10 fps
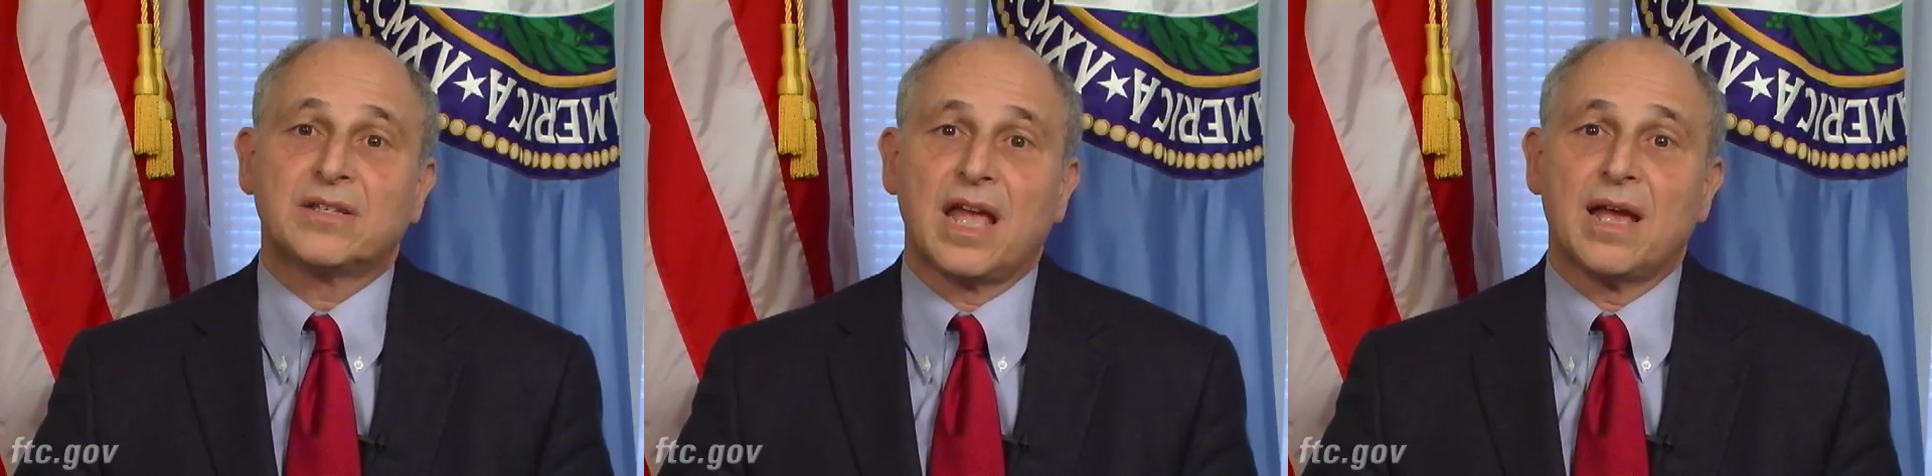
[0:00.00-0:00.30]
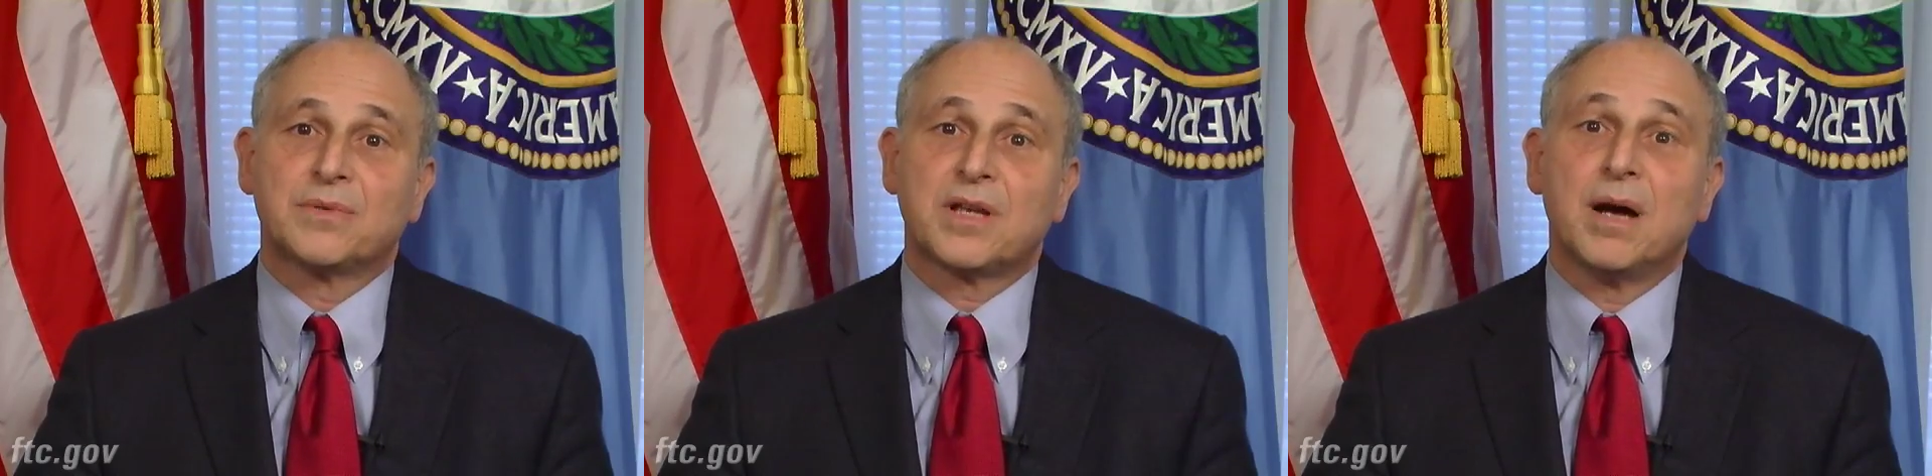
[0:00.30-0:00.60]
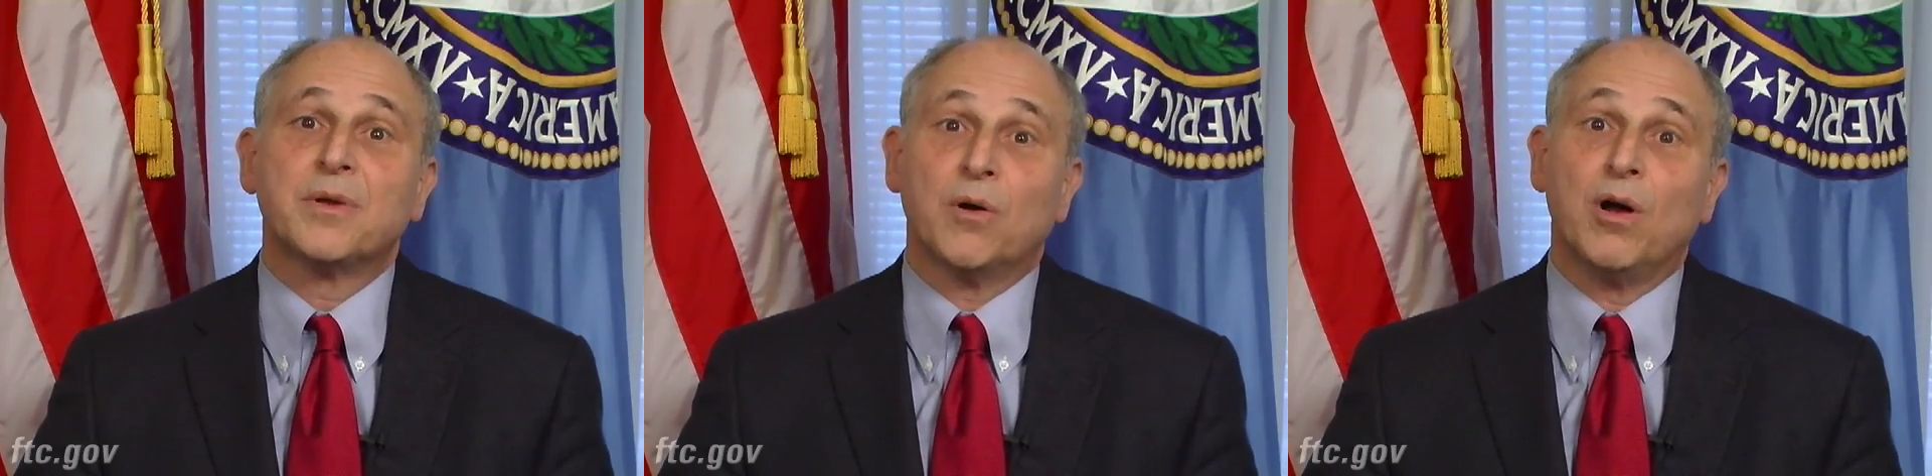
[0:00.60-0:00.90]
scams
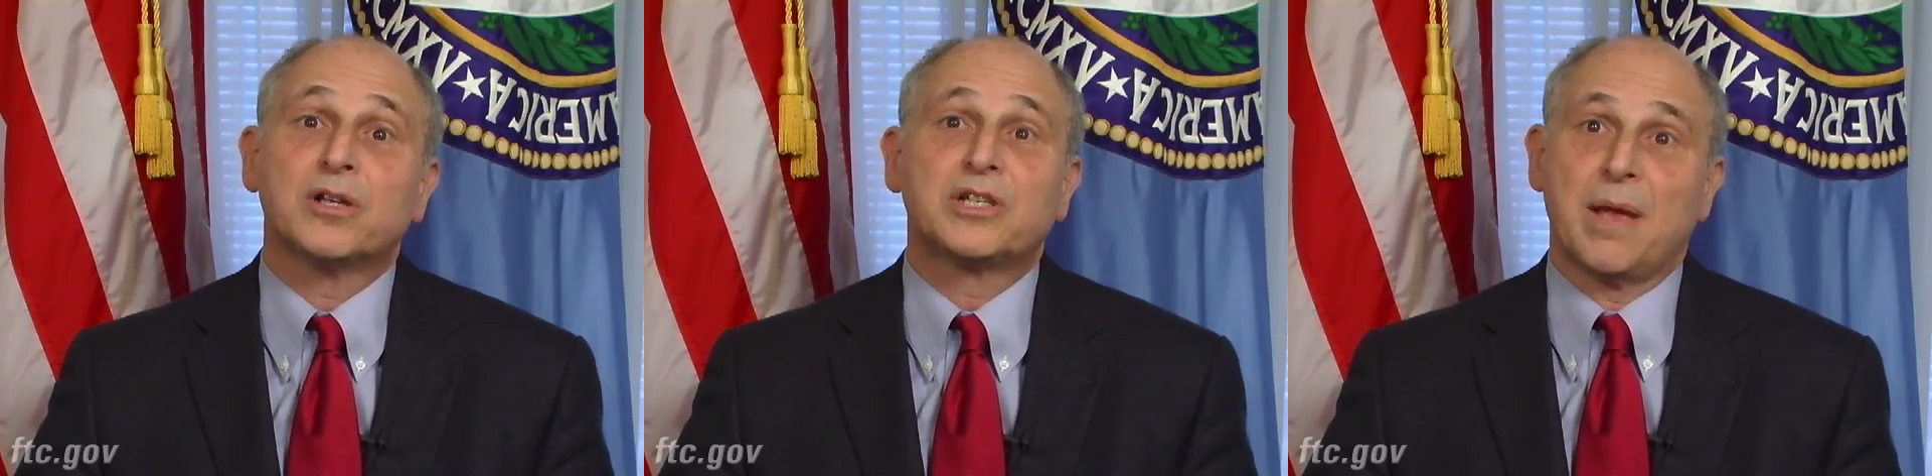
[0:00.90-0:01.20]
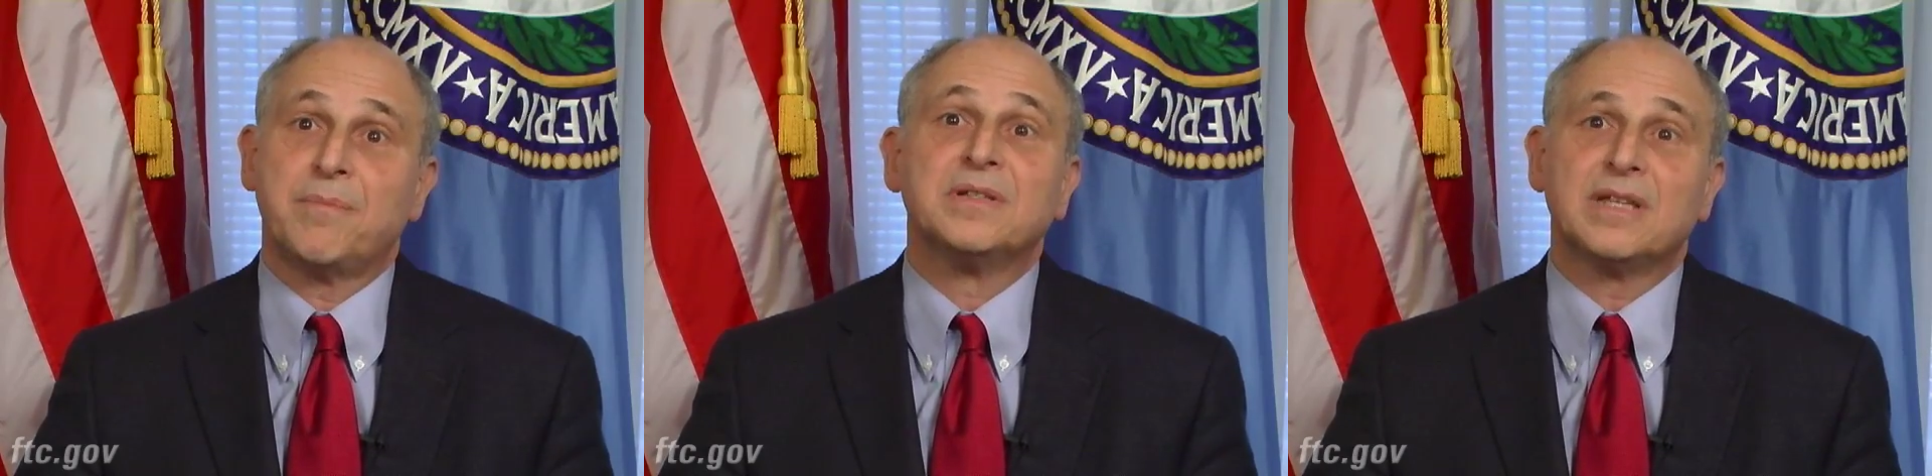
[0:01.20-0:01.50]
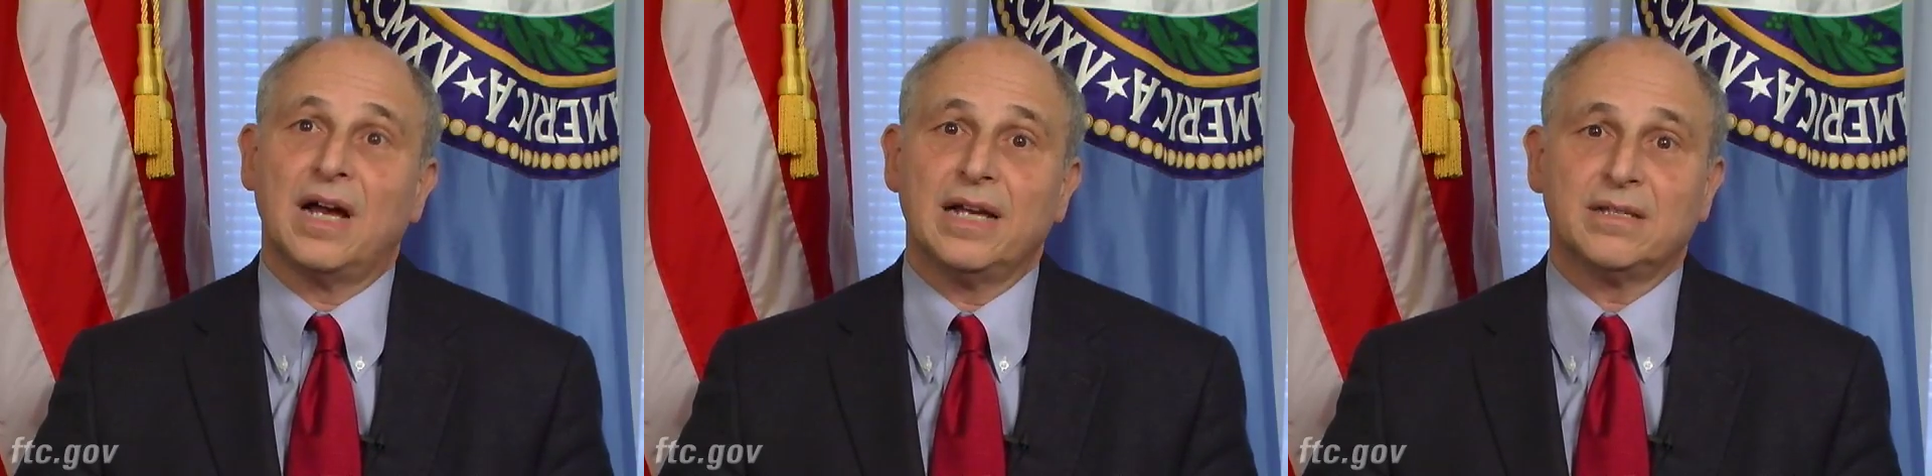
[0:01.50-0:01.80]
come in all shapes and
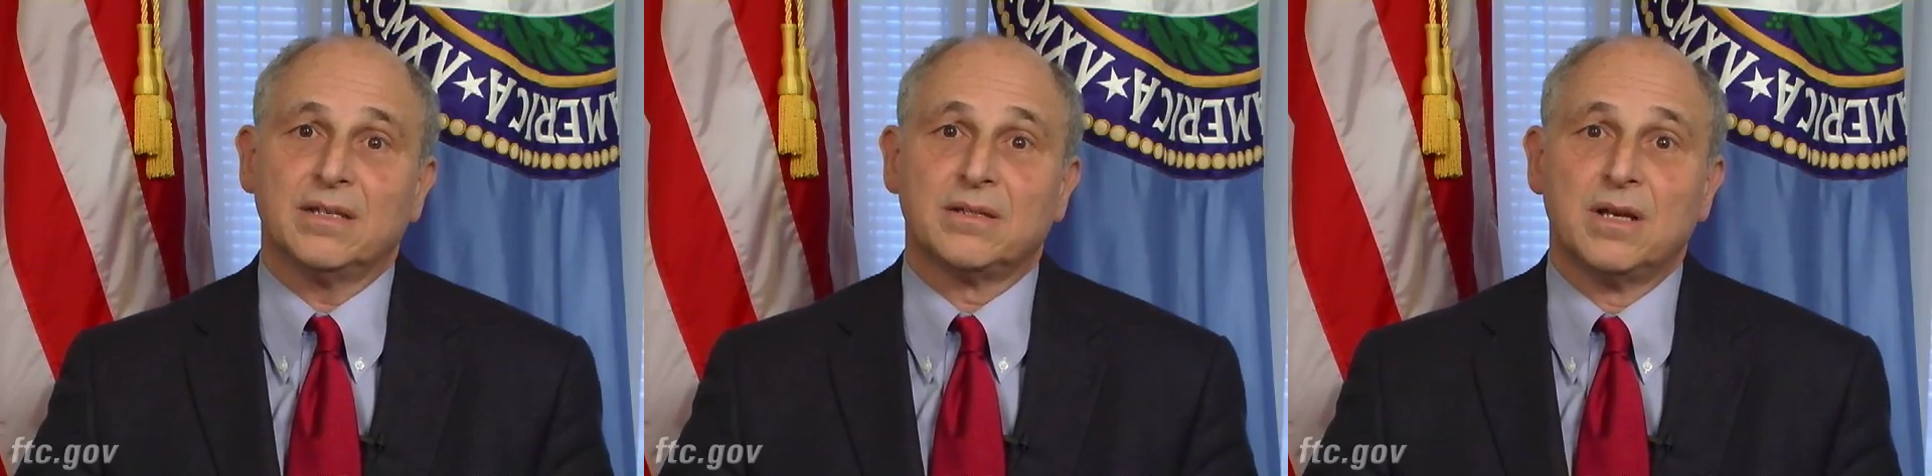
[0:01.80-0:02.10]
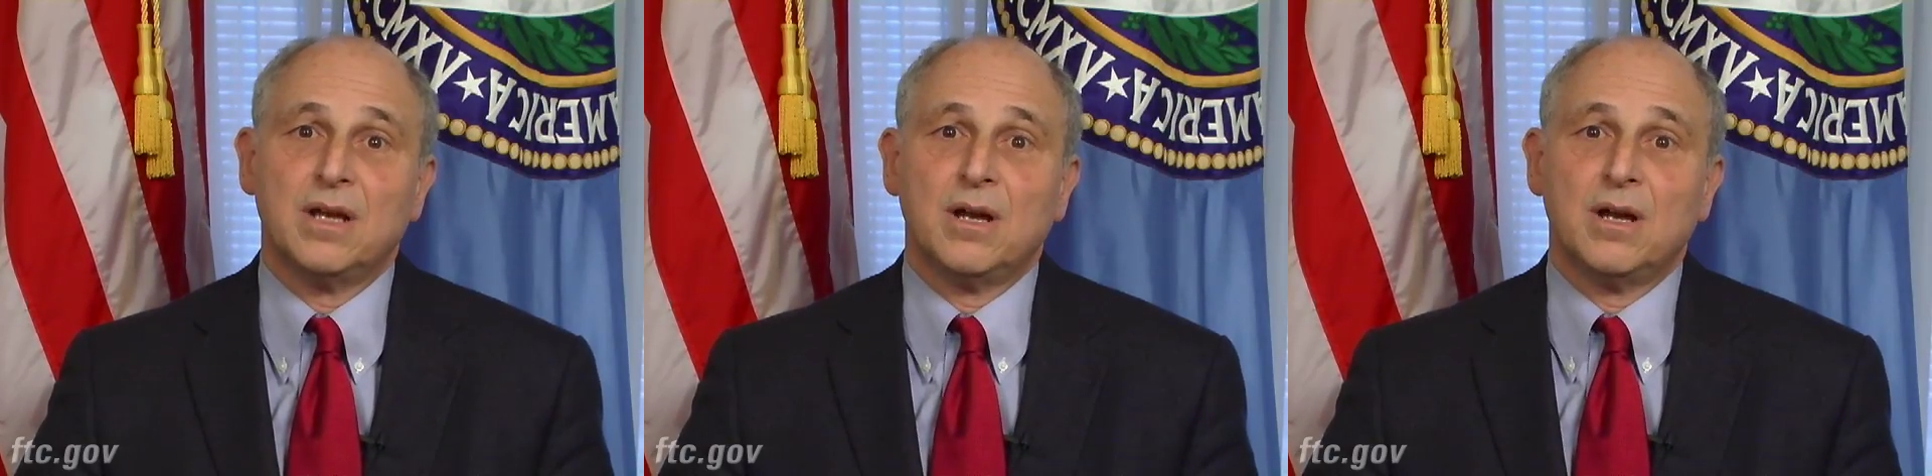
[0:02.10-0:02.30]
sizes.